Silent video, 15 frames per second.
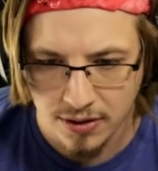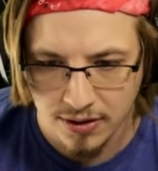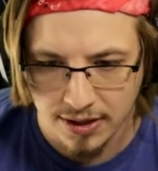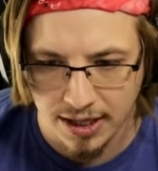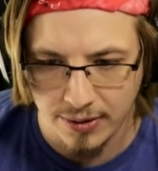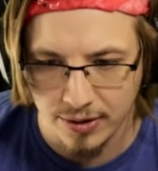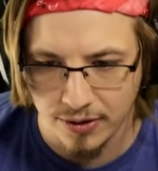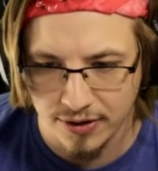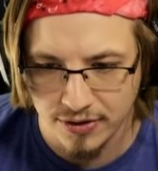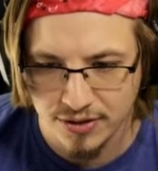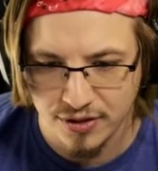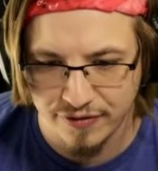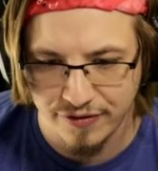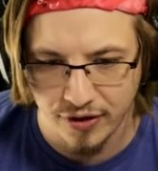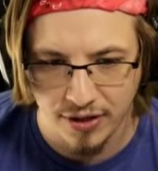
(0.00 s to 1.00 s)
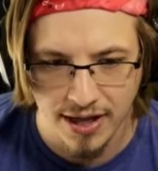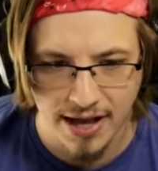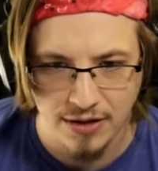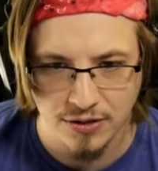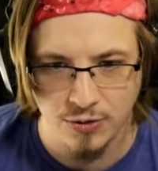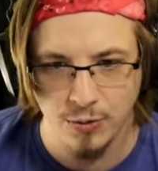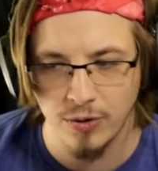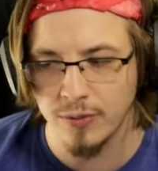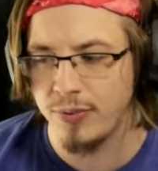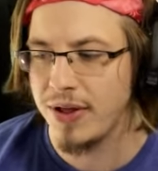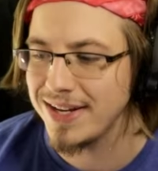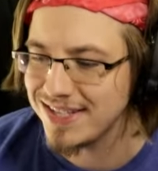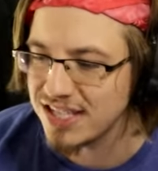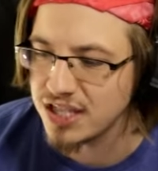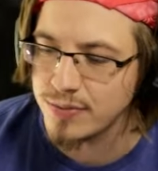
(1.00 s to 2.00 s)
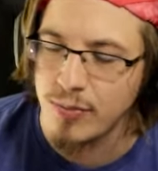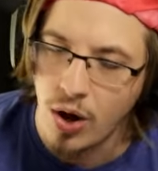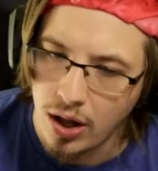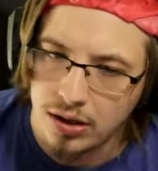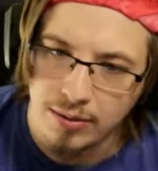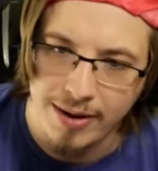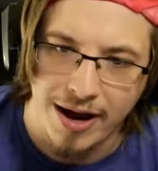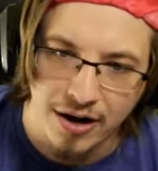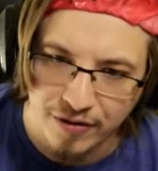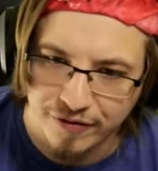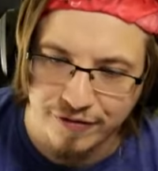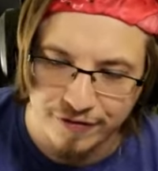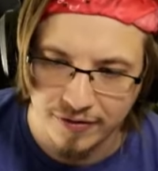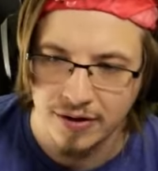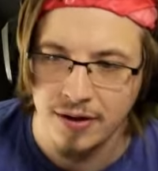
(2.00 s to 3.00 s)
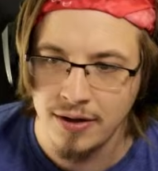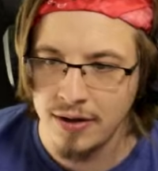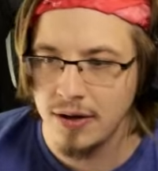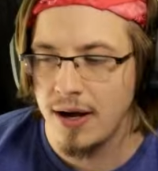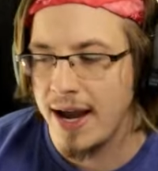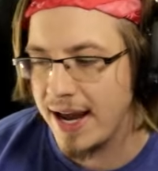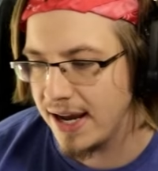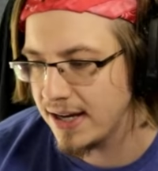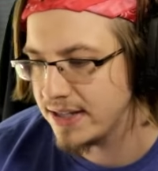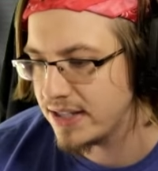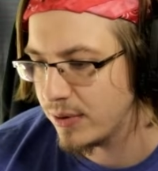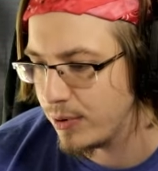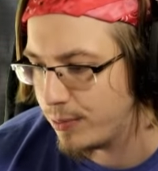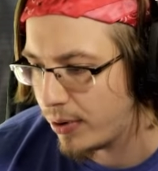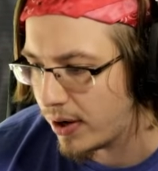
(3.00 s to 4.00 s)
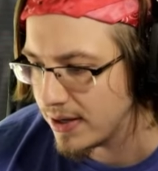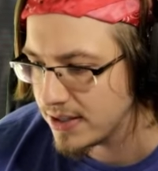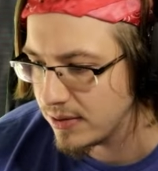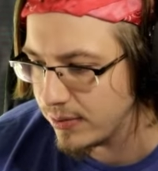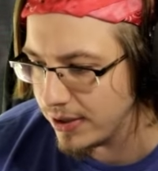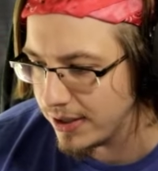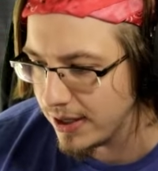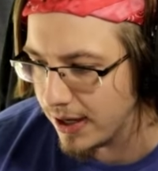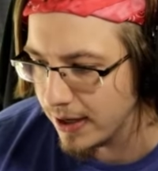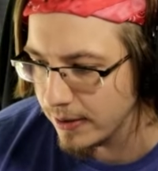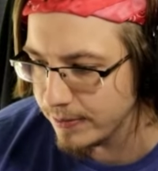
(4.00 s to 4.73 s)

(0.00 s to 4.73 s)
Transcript: There we go. There's the full house. We want to play a small amount of hands that we possibly can.